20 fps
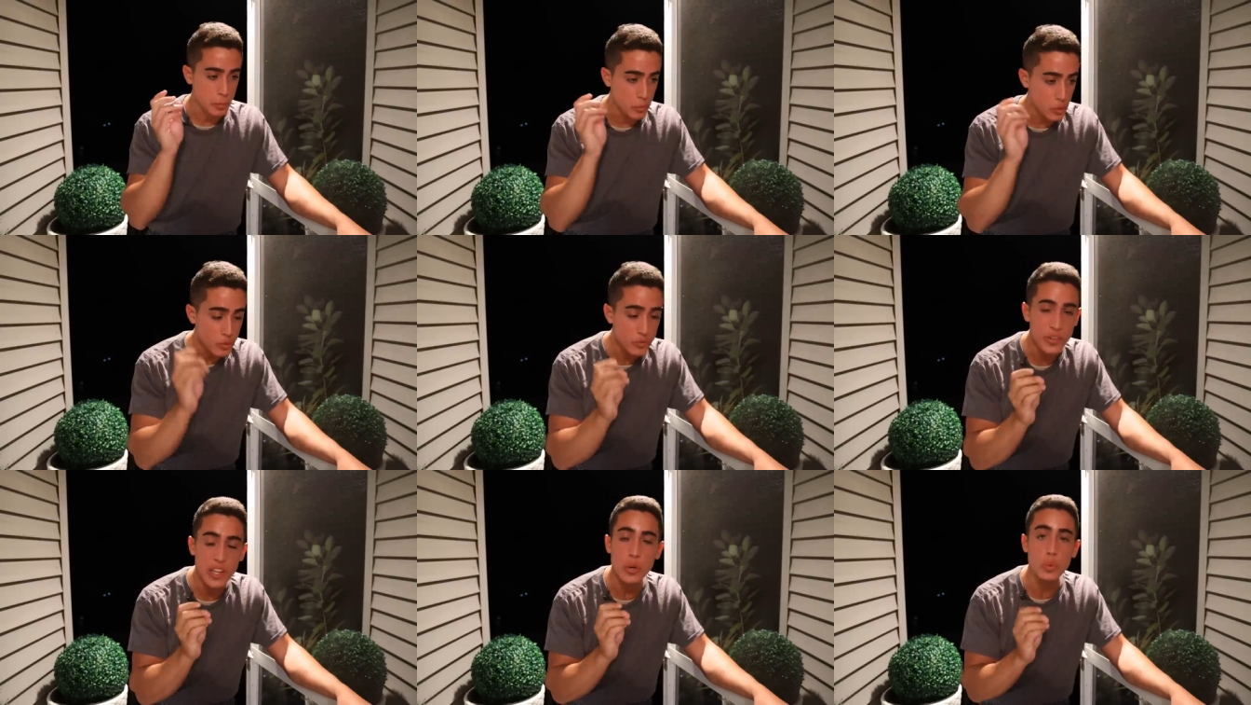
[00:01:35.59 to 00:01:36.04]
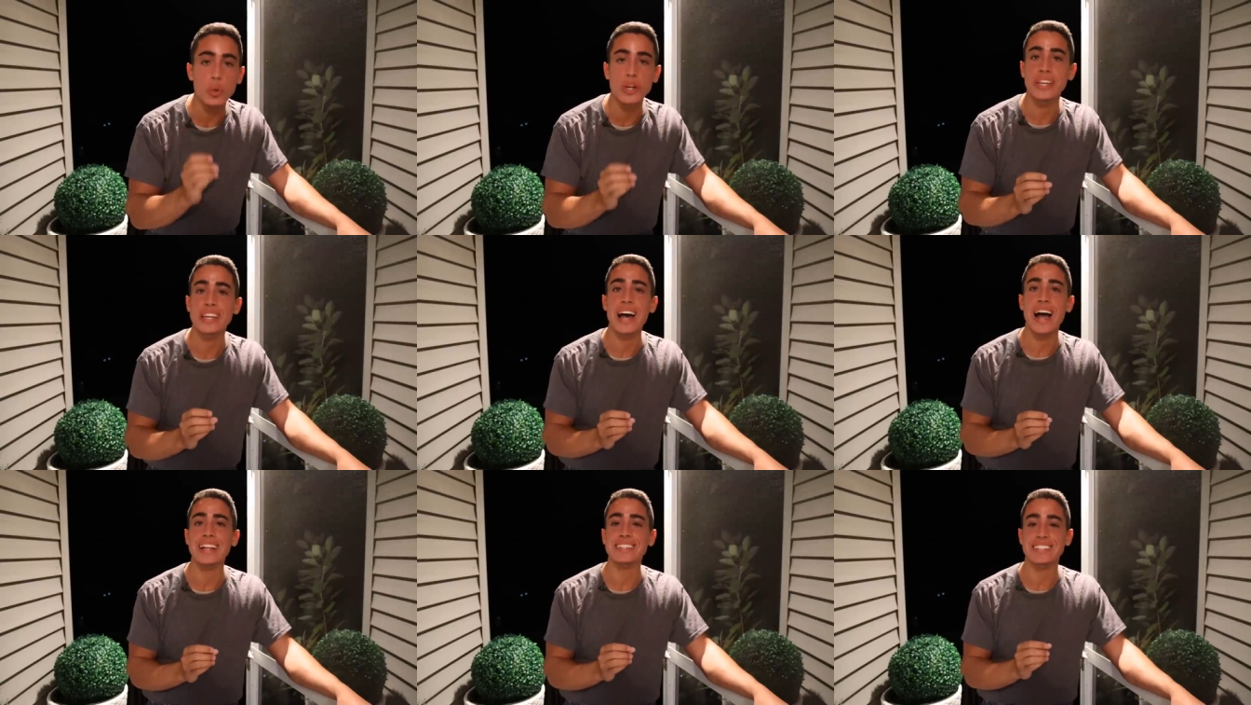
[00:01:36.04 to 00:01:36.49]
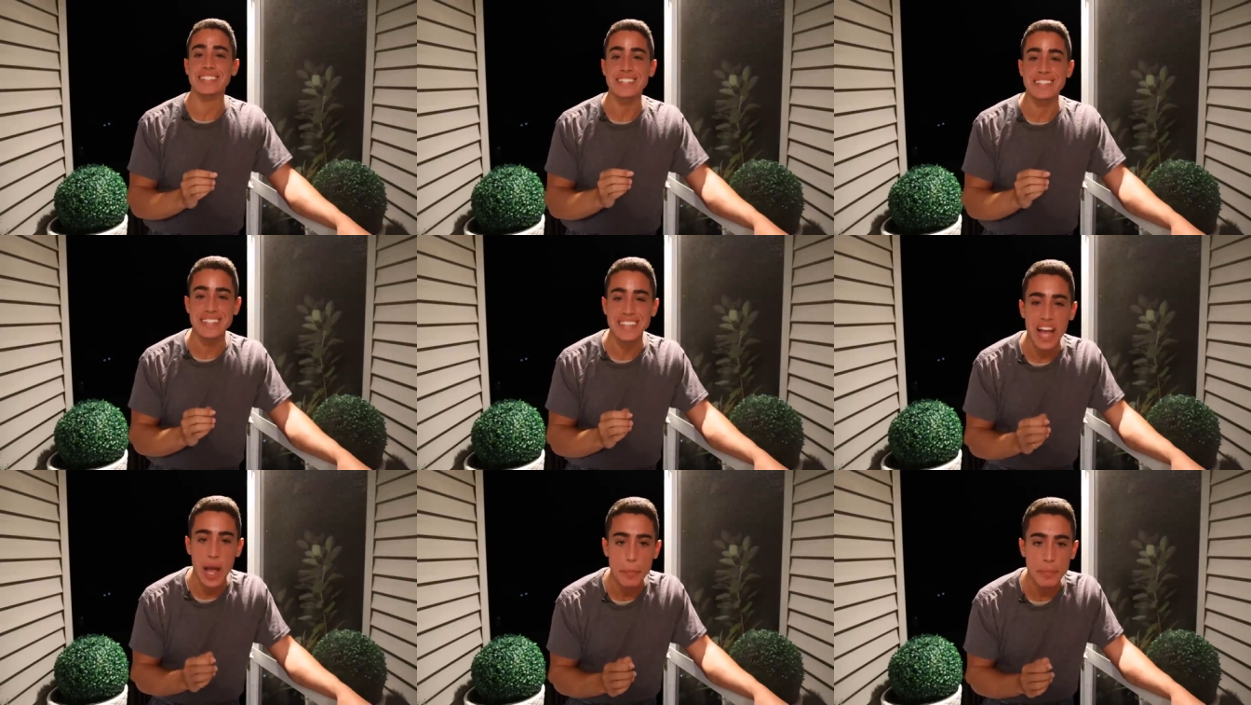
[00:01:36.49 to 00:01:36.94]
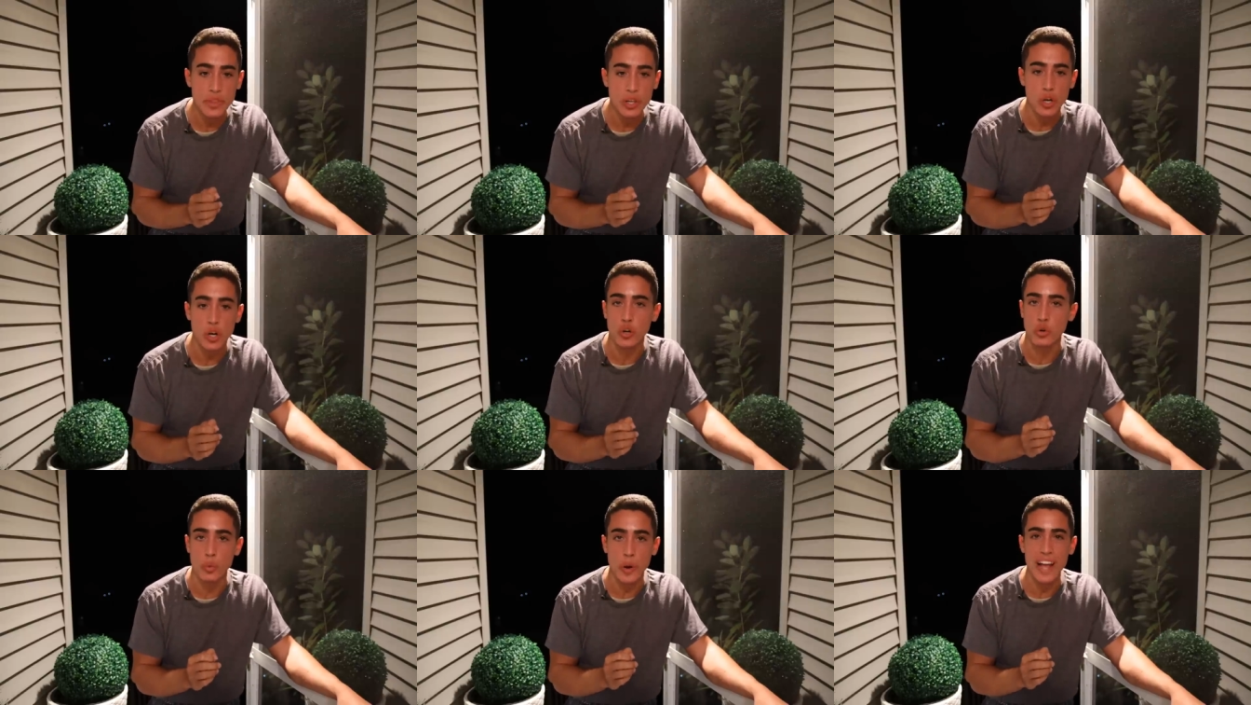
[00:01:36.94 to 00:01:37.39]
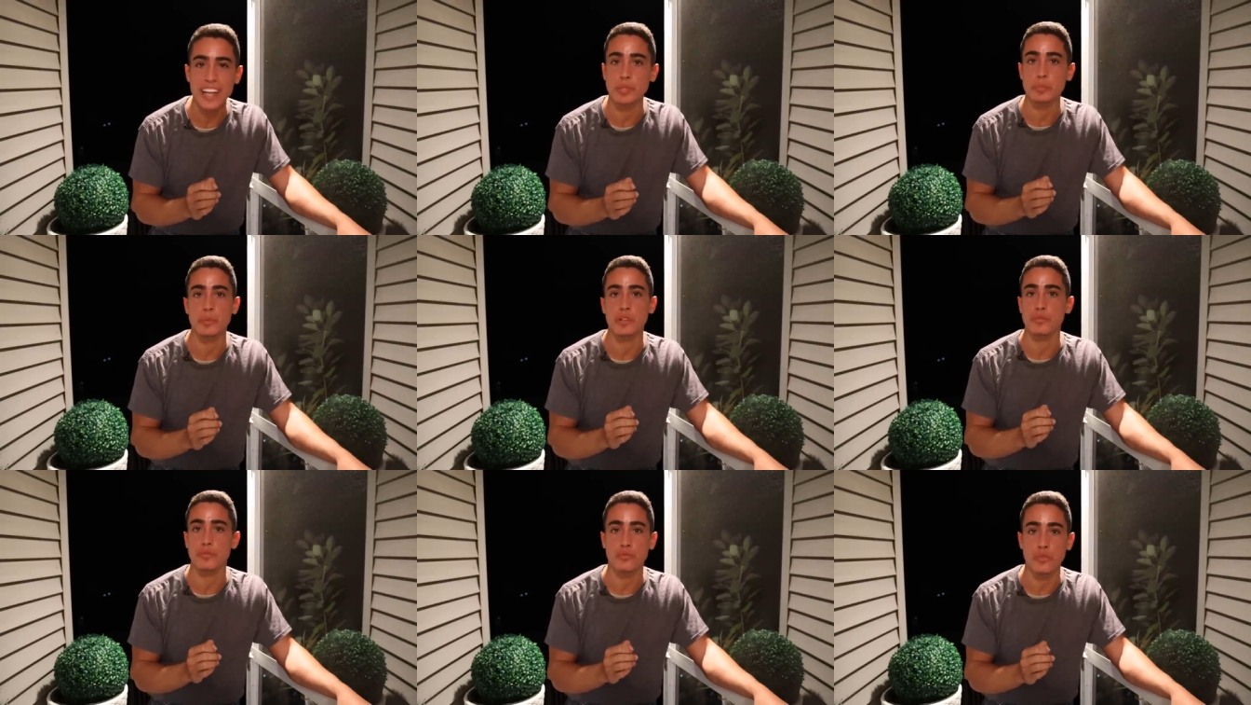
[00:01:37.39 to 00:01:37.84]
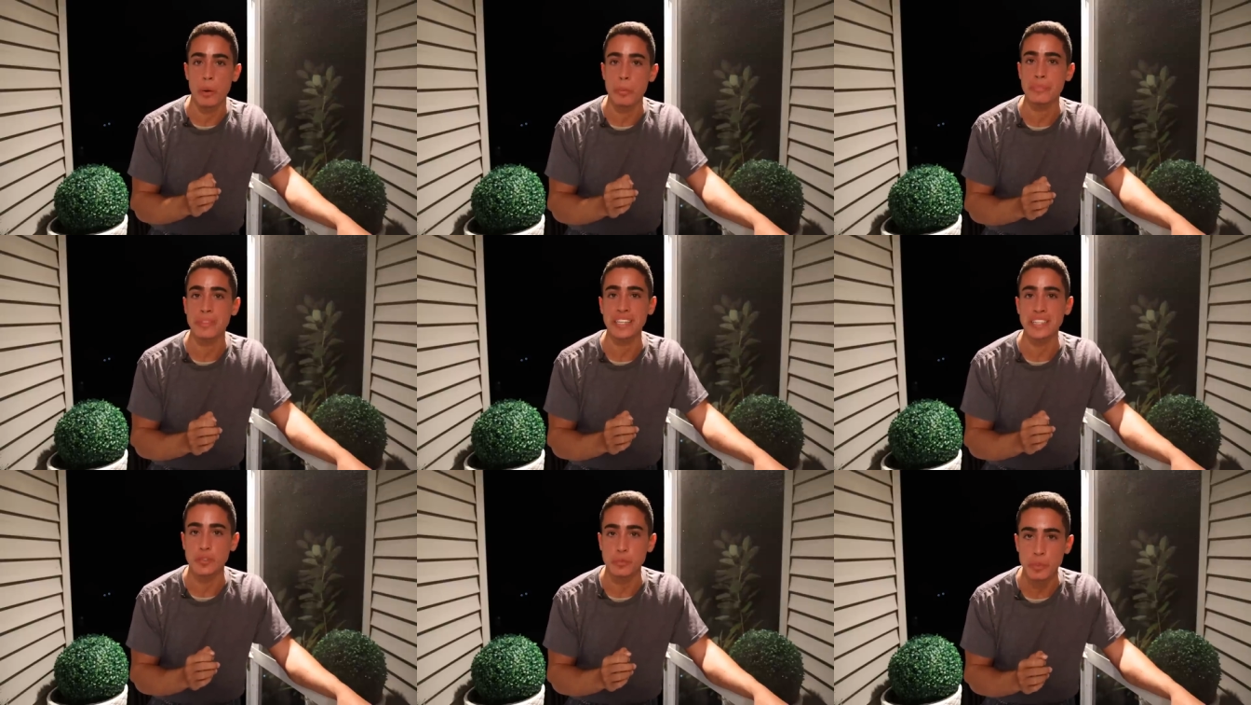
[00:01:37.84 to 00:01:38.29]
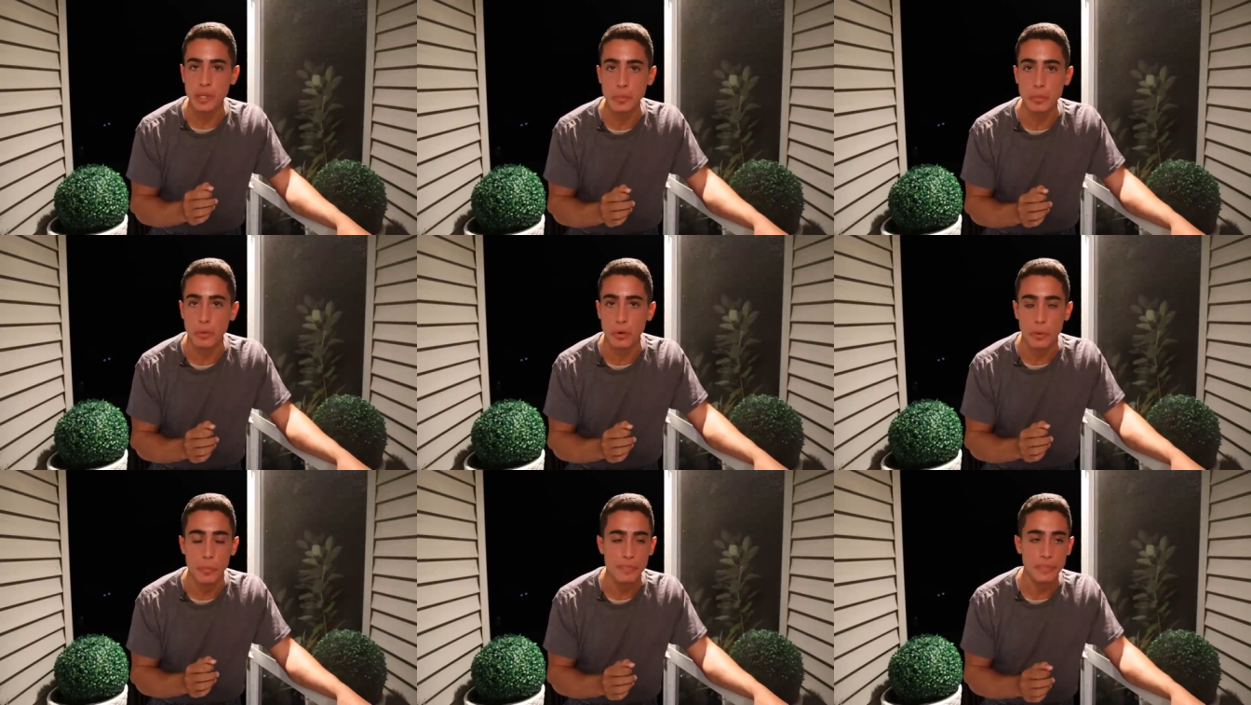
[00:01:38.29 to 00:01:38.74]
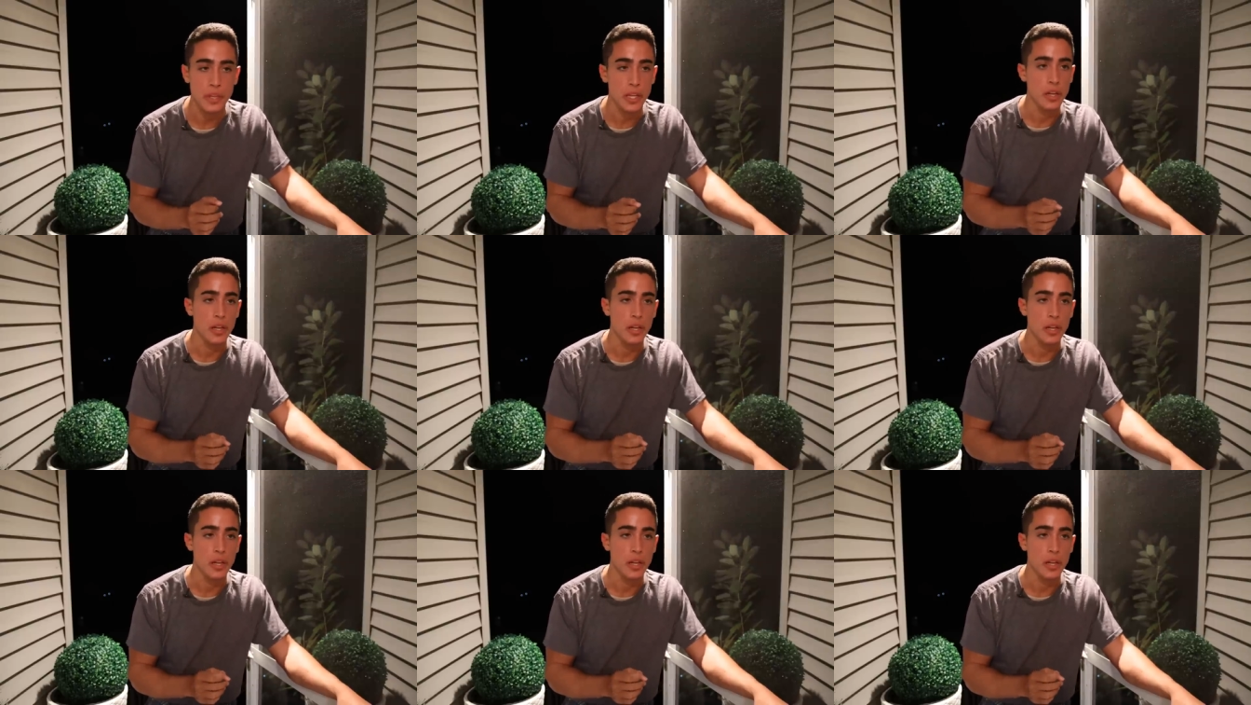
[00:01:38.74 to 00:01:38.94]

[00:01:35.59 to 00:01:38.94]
Moving would not stop the harassment from these people.